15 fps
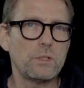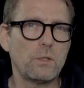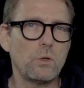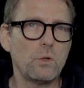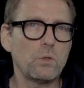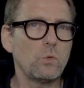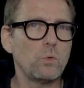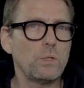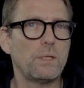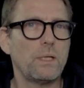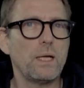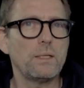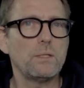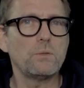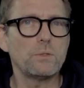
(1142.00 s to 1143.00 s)
not quite
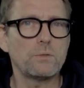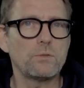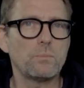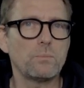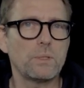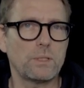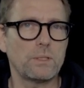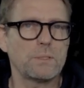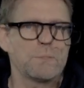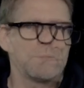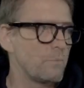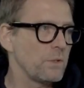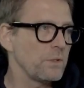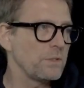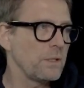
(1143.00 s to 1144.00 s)
accurate for me.
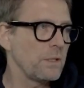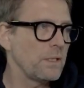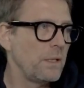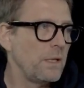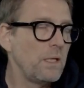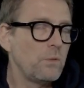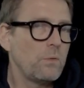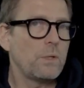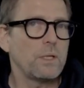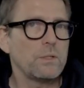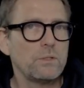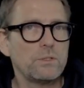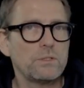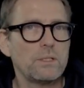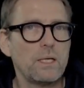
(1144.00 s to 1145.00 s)
Personally, I would
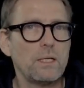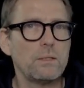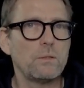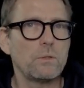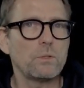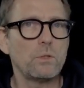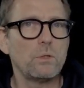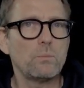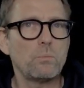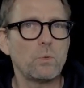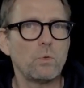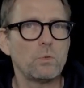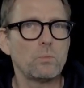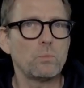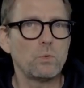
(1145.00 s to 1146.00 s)
understand nerd
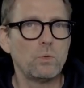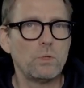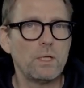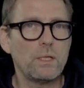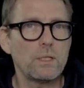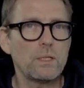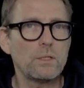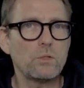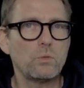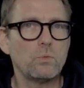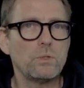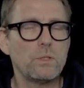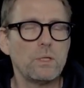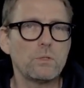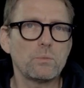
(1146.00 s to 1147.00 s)
mode more like I do
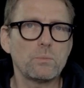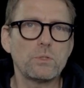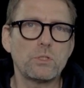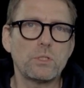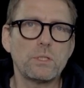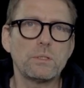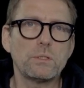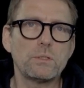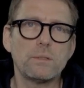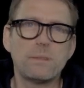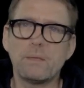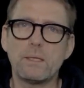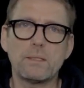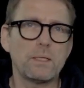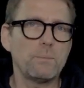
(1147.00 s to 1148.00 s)
with other machines.
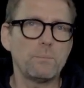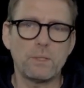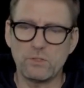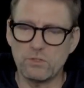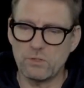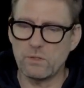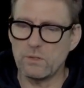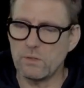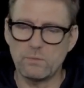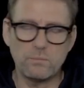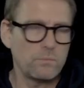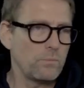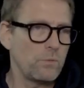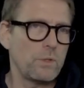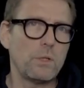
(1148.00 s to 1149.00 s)
As I mentioned,
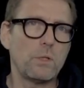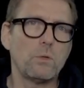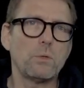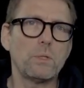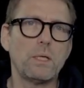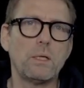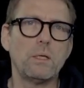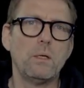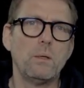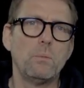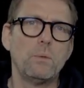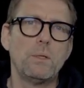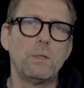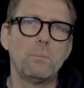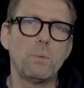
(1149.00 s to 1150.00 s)
with the Unica,
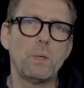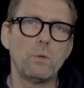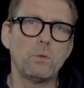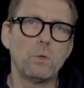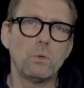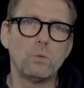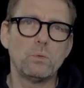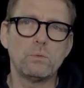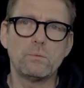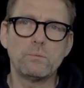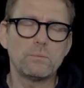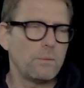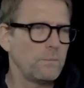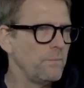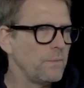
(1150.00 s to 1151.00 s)
with the Maro,
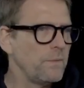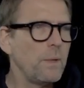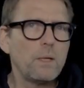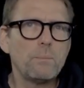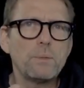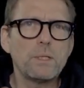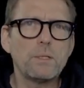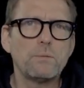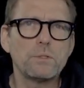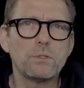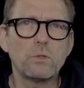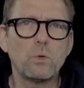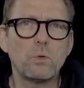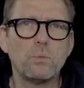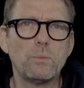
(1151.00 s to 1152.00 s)
I believe it's
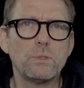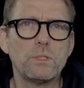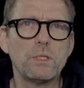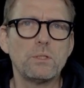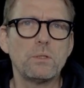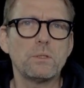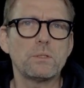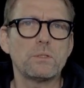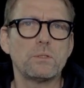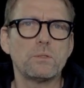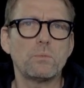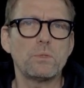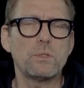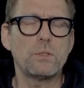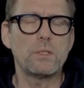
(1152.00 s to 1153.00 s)
called Meticulous,
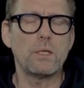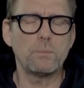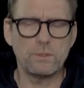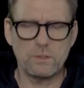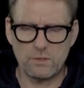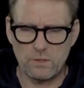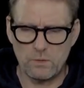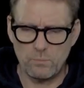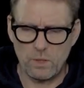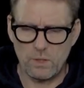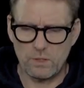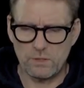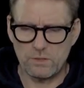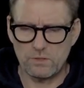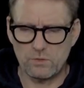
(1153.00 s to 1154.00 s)
which is coming to the
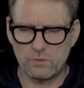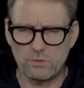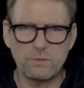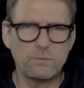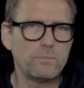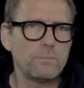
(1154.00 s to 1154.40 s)
market soon.